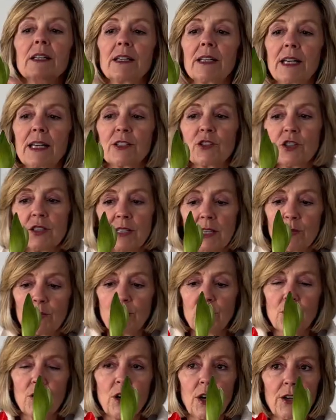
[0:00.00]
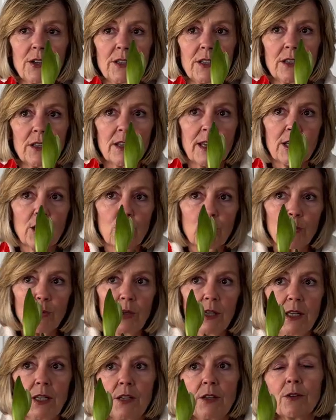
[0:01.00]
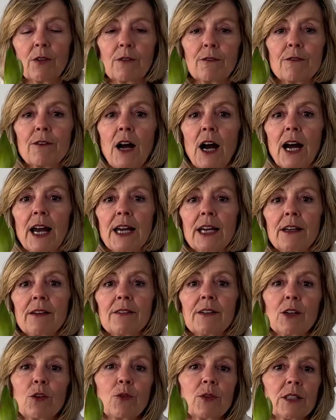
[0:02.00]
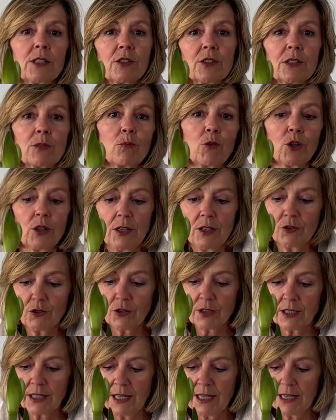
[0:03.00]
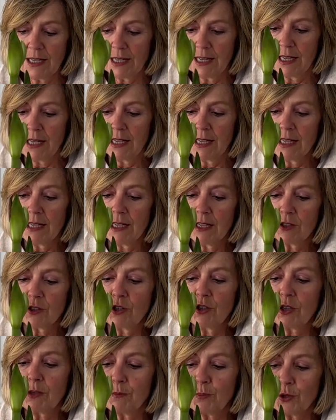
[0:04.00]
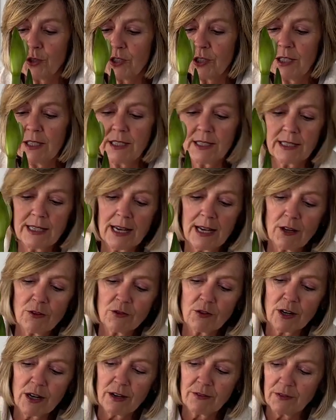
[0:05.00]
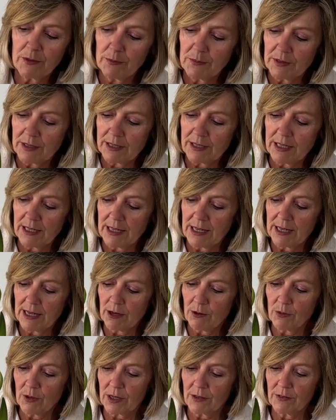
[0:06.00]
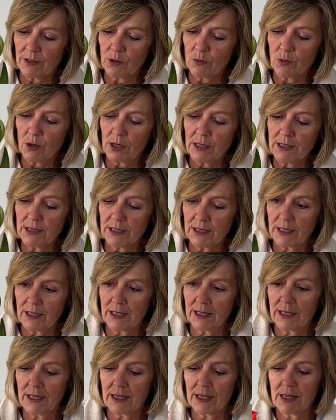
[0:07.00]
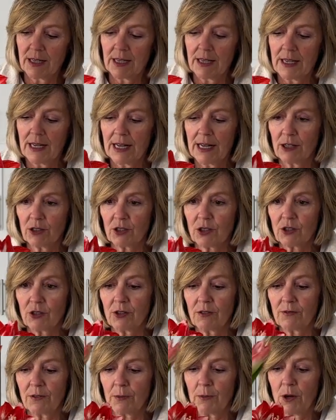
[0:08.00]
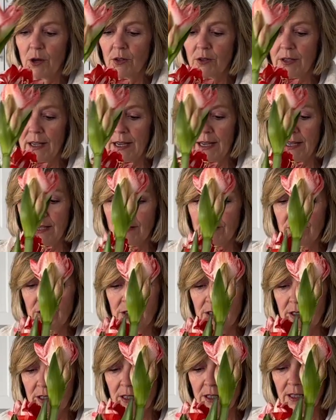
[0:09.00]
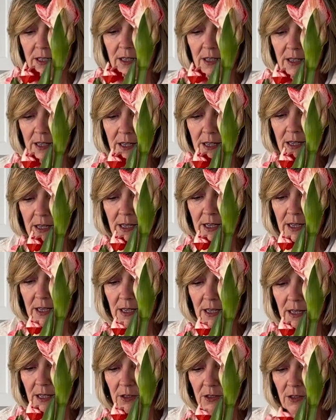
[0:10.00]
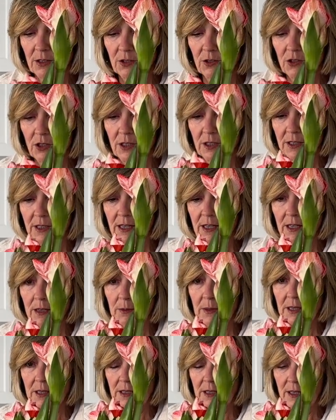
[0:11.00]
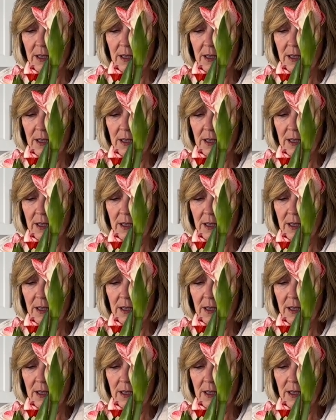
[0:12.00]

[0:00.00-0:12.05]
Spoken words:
it's just like when you garden, like 3 or 5, it always looks more interesting. So you can push these down or have them sticking out, whatever you want. It looks good from all angles. Just adjust that a bit.